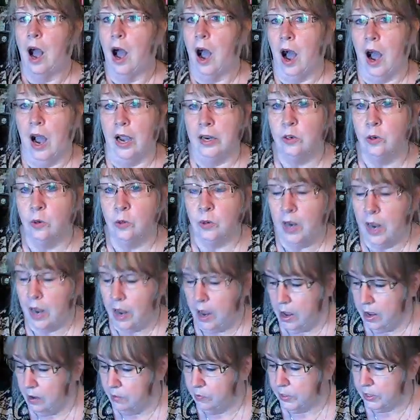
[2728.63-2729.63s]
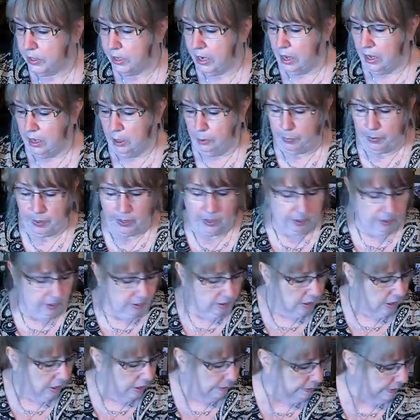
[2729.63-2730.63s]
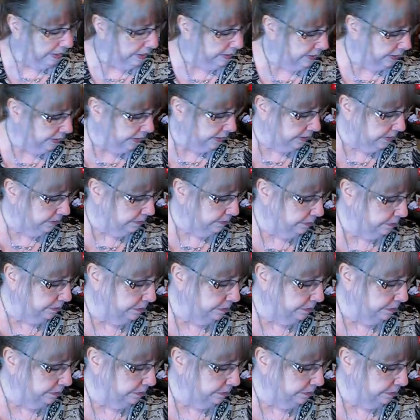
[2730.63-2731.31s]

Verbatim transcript: I don't have scalloping on my linen.